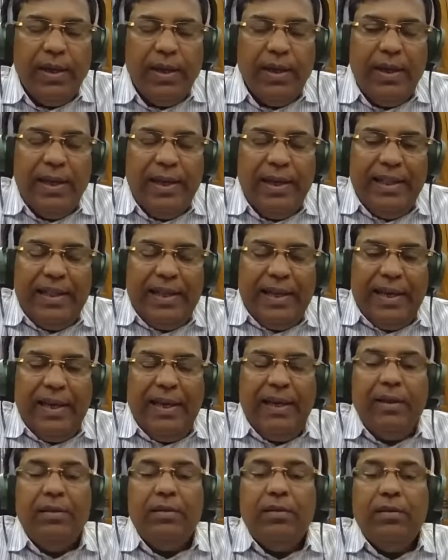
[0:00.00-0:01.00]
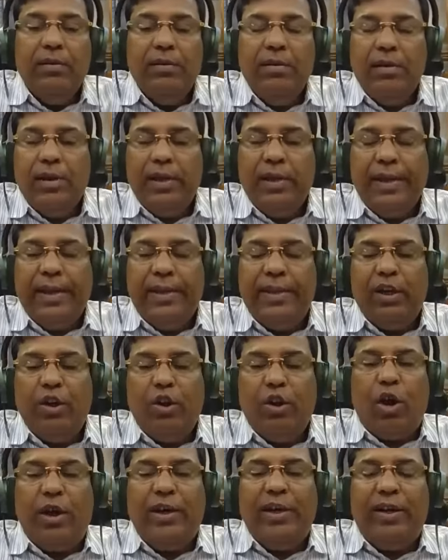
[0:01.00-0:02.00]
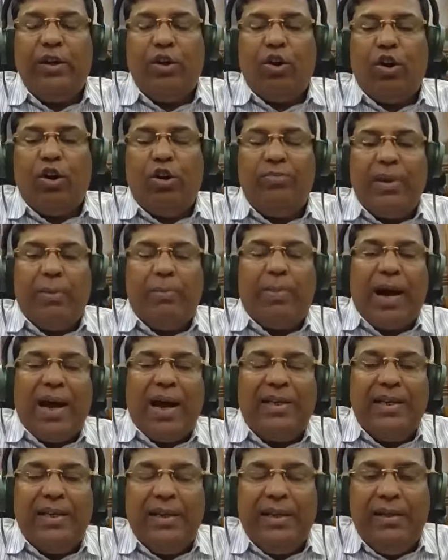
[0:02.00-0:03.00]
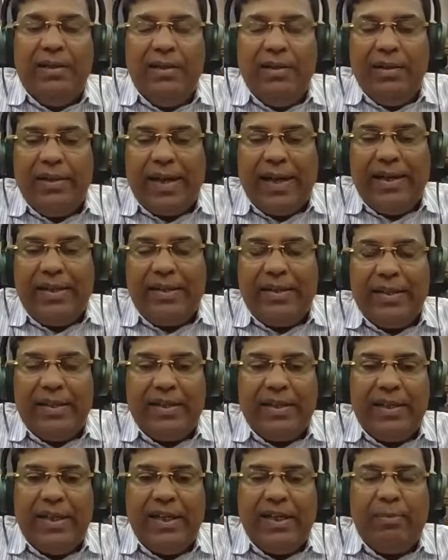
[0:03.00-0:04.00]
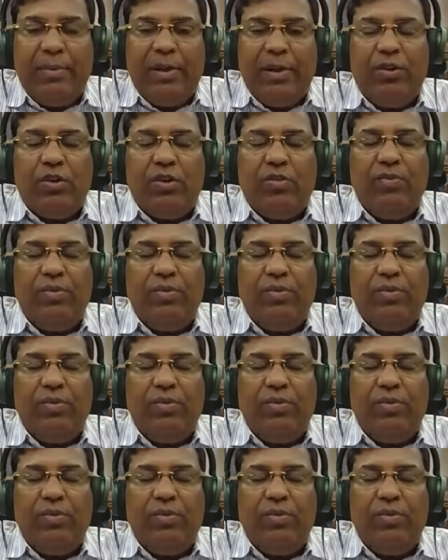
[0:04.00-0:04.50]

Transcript: in Delhi, and the lawyer of the party writes a statement of